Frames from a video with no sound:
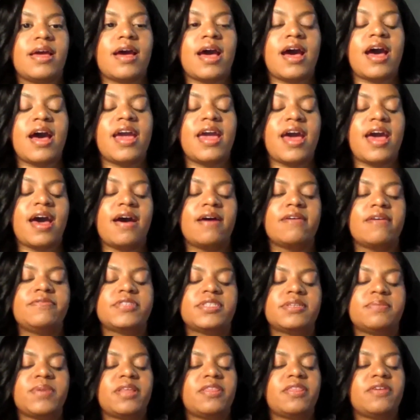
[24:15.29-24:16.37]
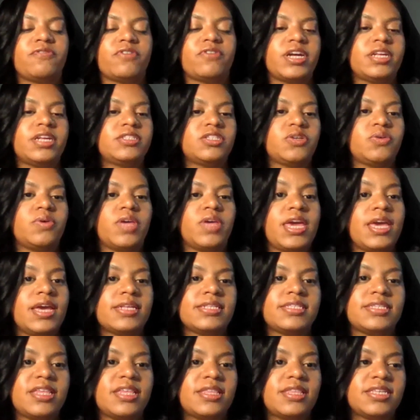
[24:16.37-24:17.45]
I have some other friends who can't
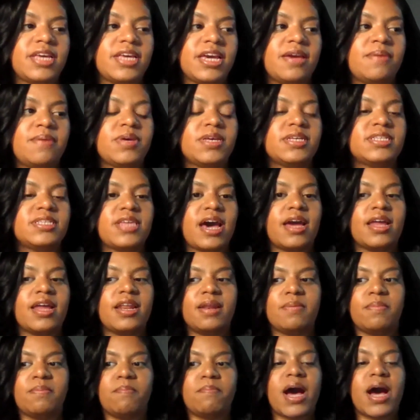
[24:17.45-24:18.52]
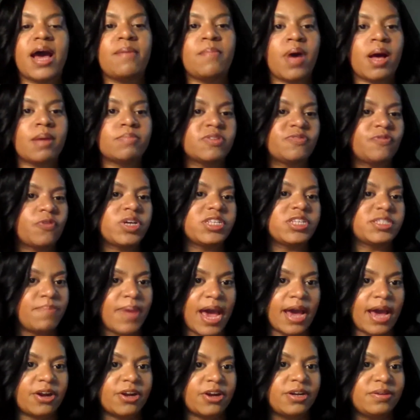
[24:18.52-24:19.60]
say the same is that my mom's voice
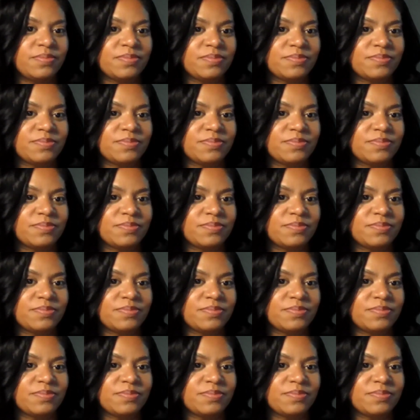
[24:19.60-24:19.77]
mattered.